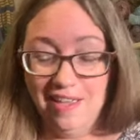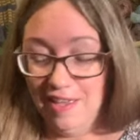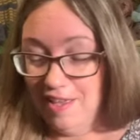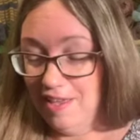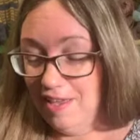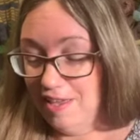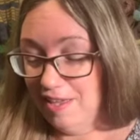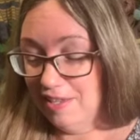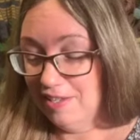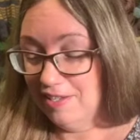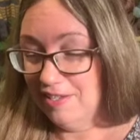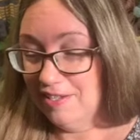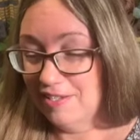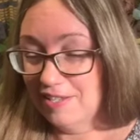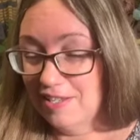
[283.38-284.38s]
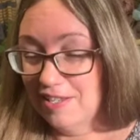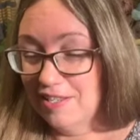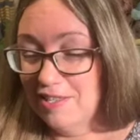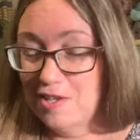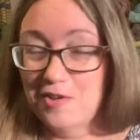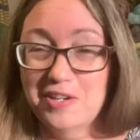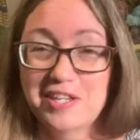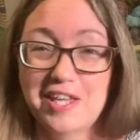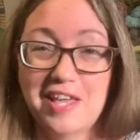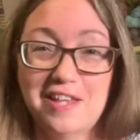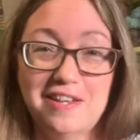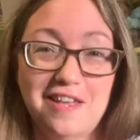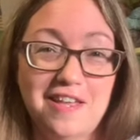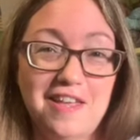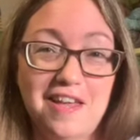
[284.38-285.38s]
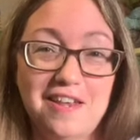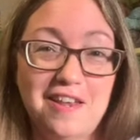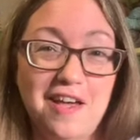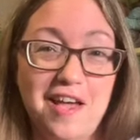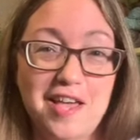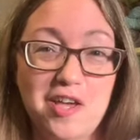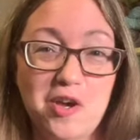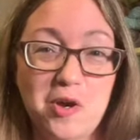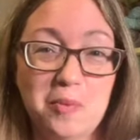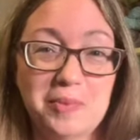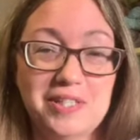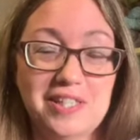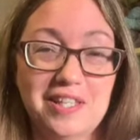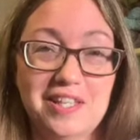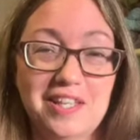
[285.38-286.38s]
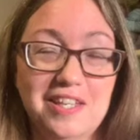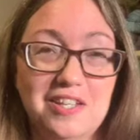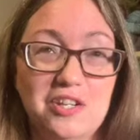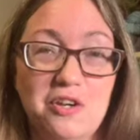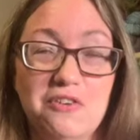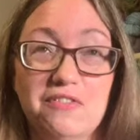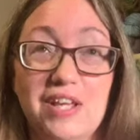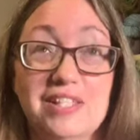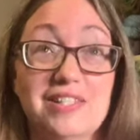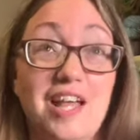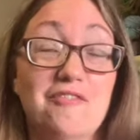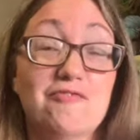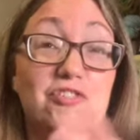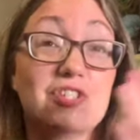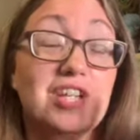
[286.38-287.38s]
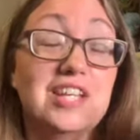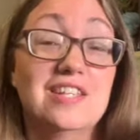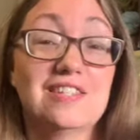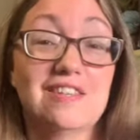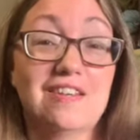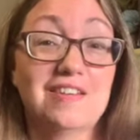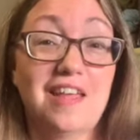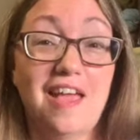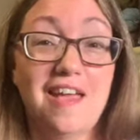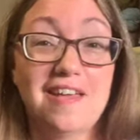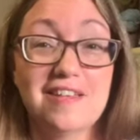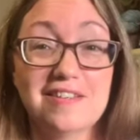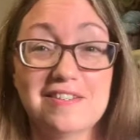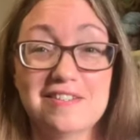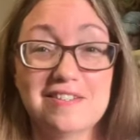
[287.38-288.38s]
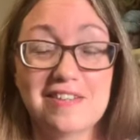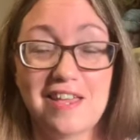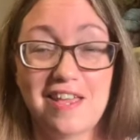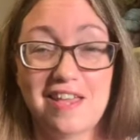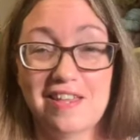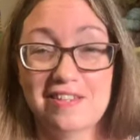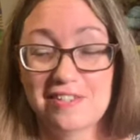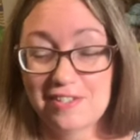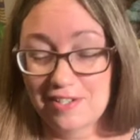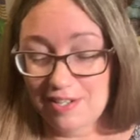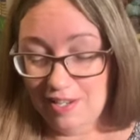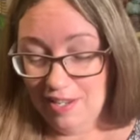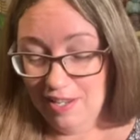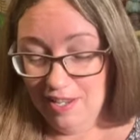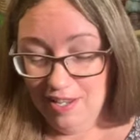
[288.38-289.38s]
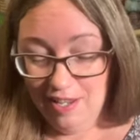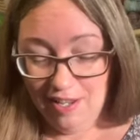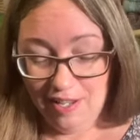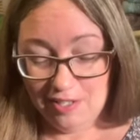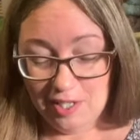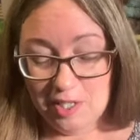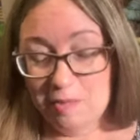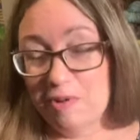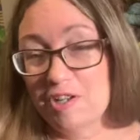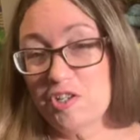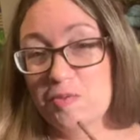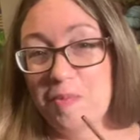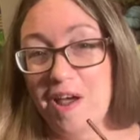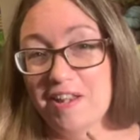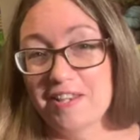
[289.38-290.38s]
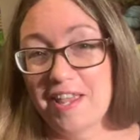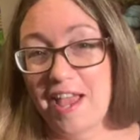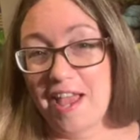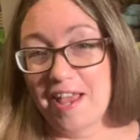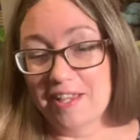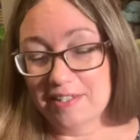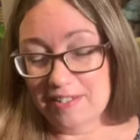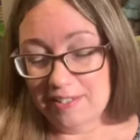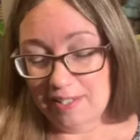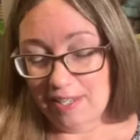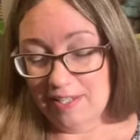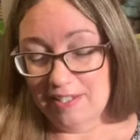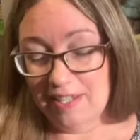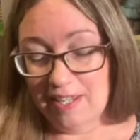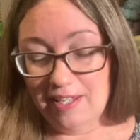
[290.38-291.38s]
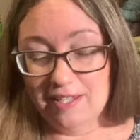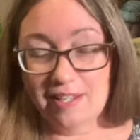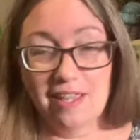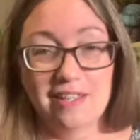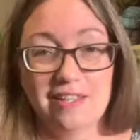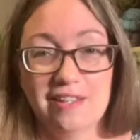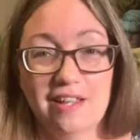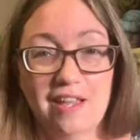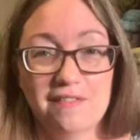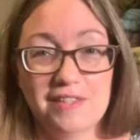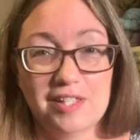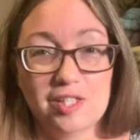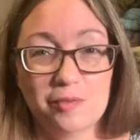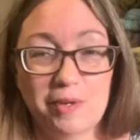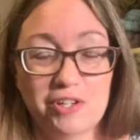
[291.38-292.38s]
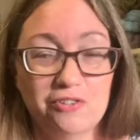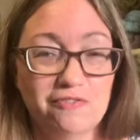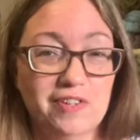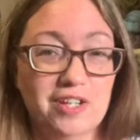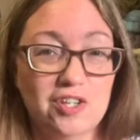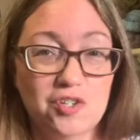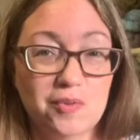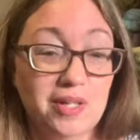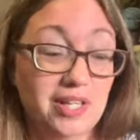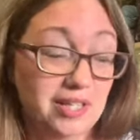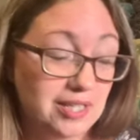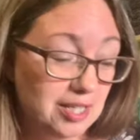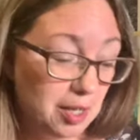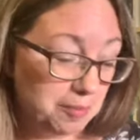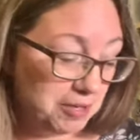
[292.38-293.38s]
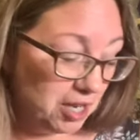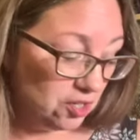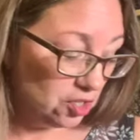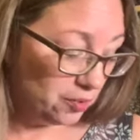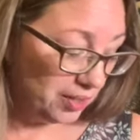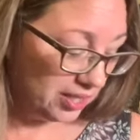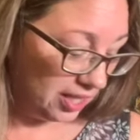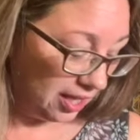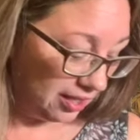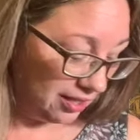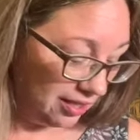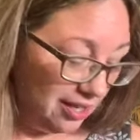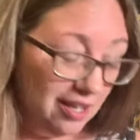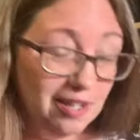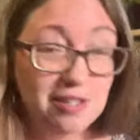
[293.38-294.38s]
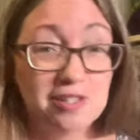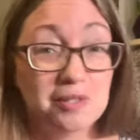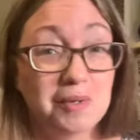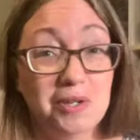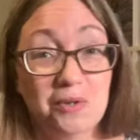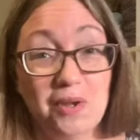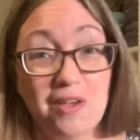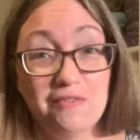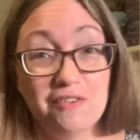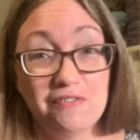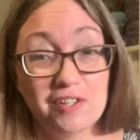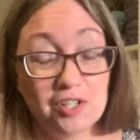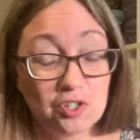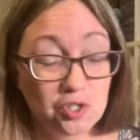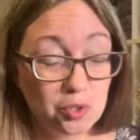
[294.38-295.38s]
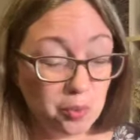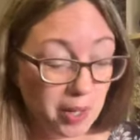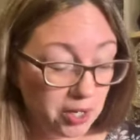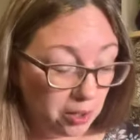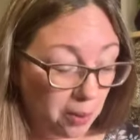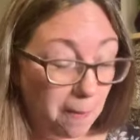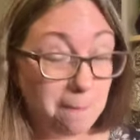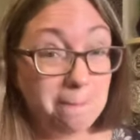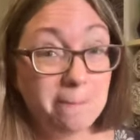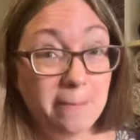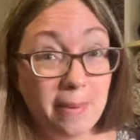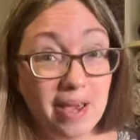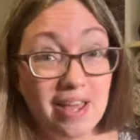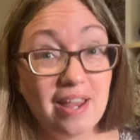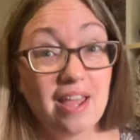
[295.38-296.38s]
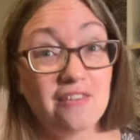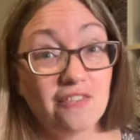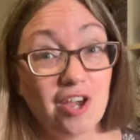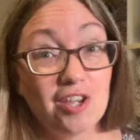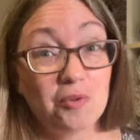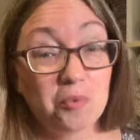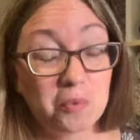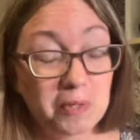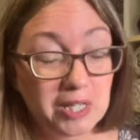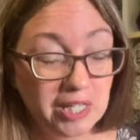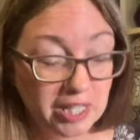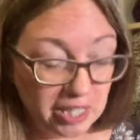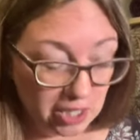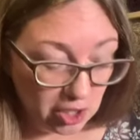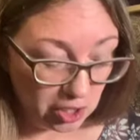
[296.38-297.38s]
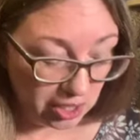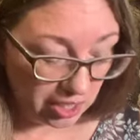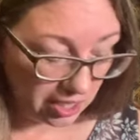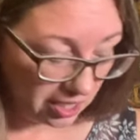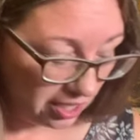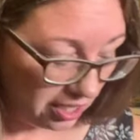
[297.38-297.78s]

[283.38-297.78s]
And there again, I had high hopes thinking, if I sat for days on end and just watched podcasts and knit, I could have this sweater finished. Well, I ended up not doing that. So I don't have a finished sweater, but I've got a really good